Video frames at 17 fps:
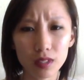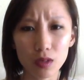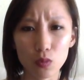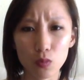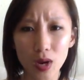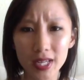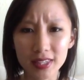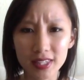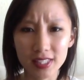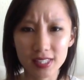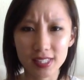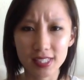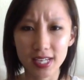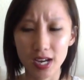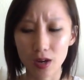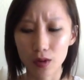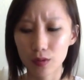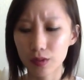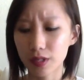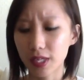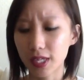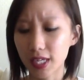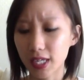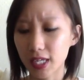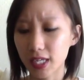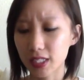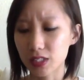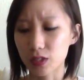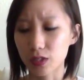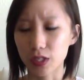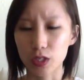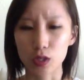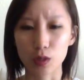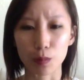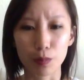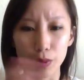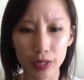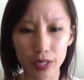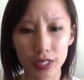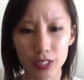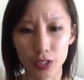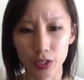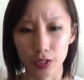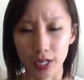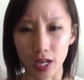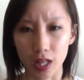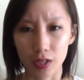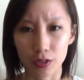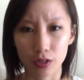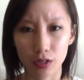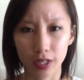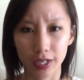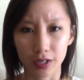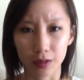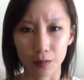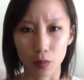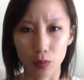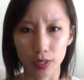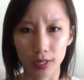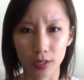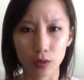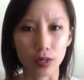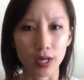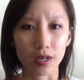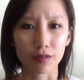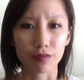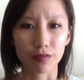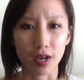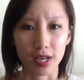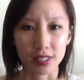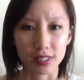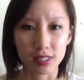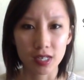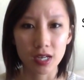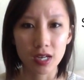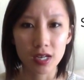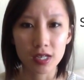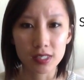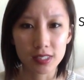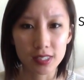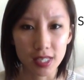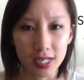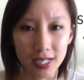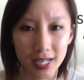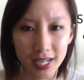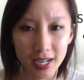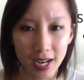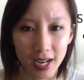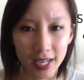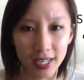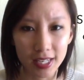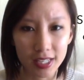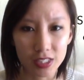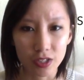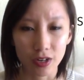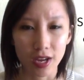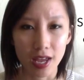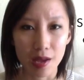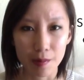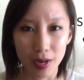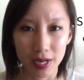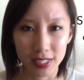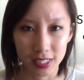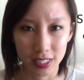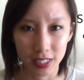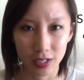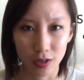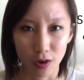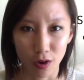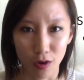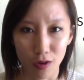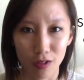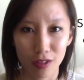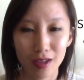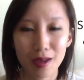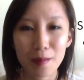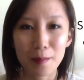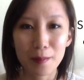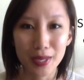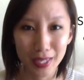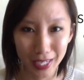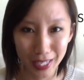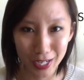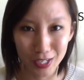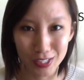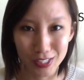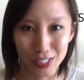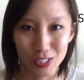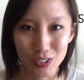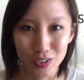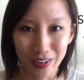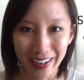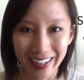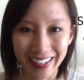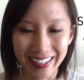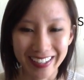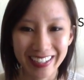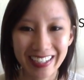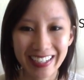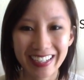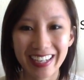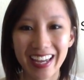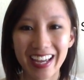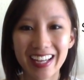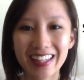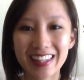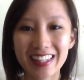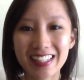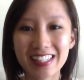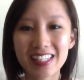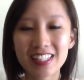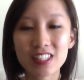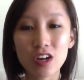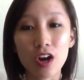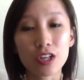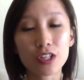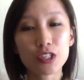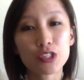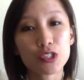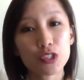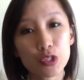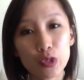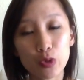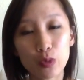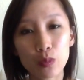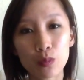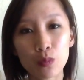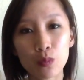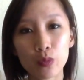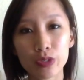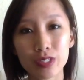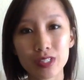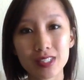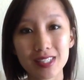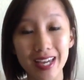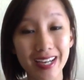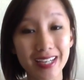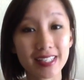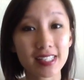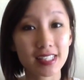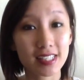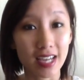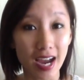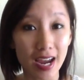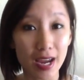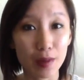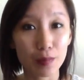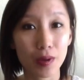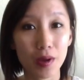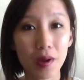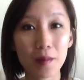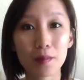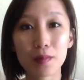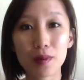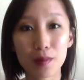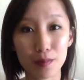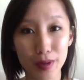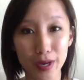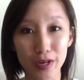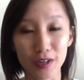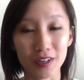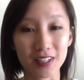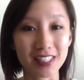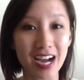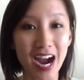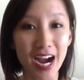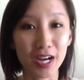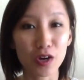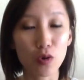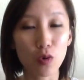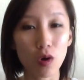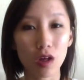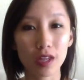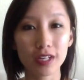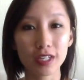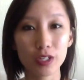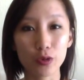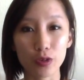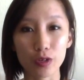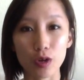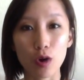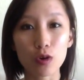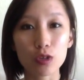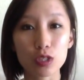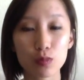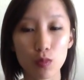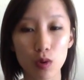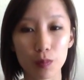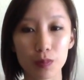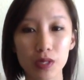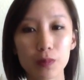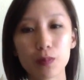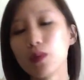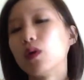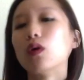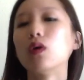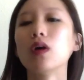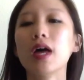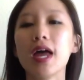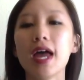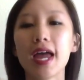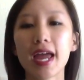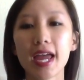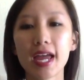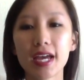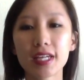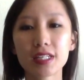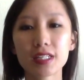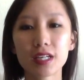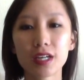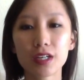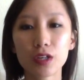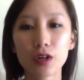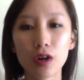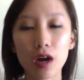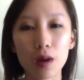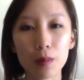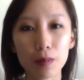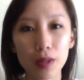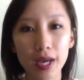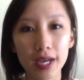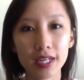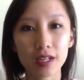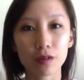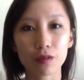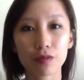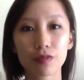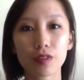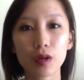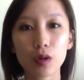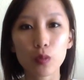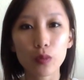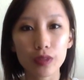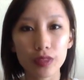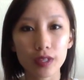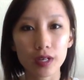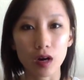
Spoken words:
write this down so that you can put it into your calendar later, but we're going to go kind of fast. Sunday night is our MIT call, Millionaires in Training, okay? This is on Zoom, which is like Skype, but better. It's higher quality. You can host more people. And your upline, if they're within